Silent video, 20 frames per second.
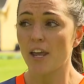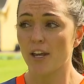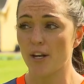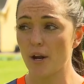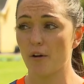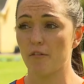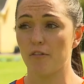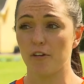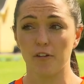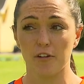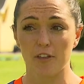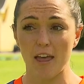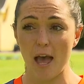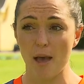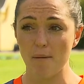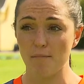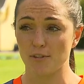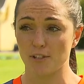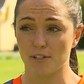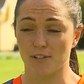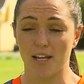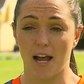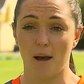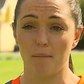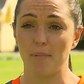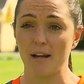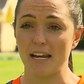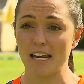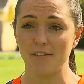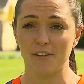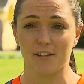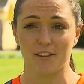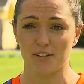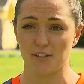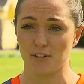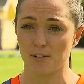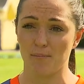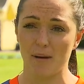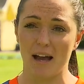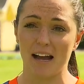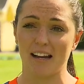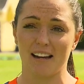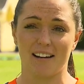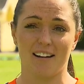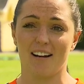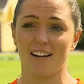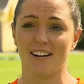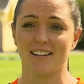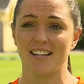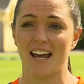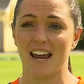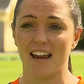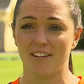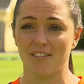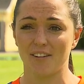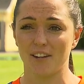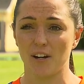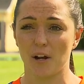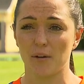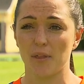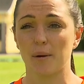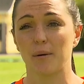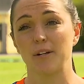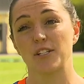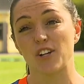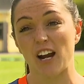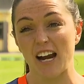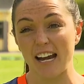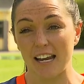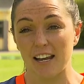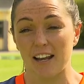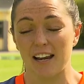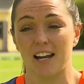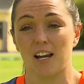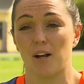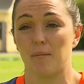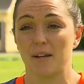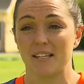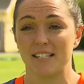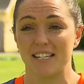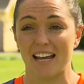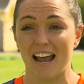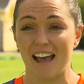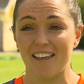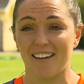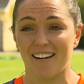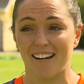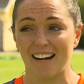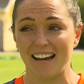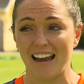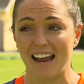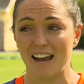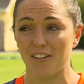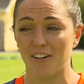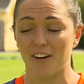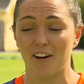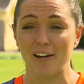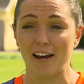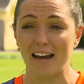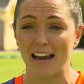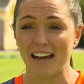You know, a few of them just can't believe it. They're just back in lockdown. You know, they were training a little bit together and now they're only